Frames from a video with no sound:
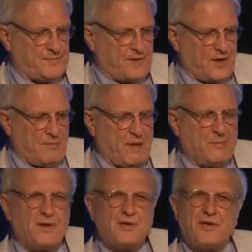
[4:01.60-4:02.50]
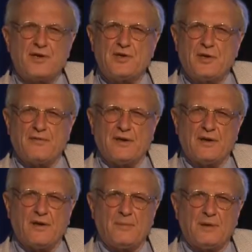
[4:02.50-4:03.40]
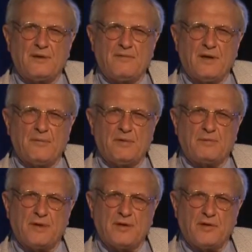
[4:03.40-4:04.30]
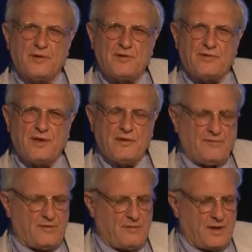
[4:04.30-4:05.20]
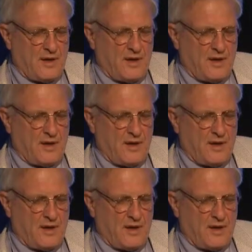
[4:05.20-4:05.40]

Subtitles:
maybe a century of economic development by going straight from